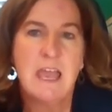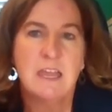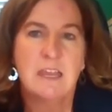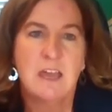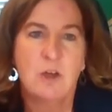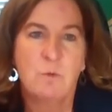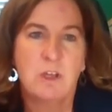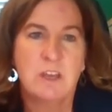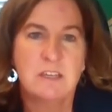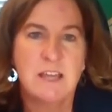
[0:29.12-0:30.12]
And we're
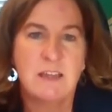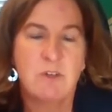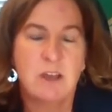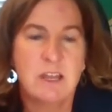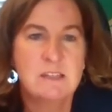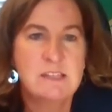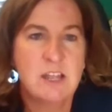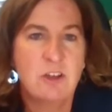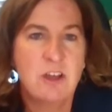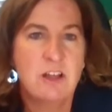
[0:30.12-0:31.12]
gonna dive right in.
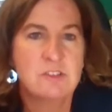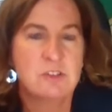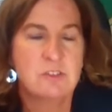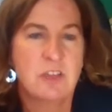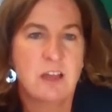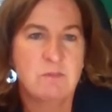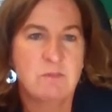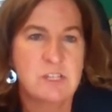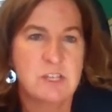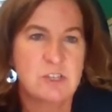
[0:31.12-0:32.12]
Tara, I'll turn the
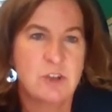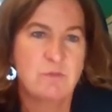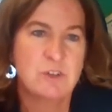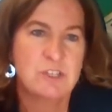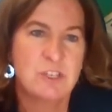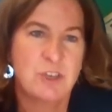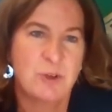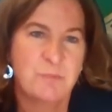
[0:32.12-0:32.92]
conversation over to you.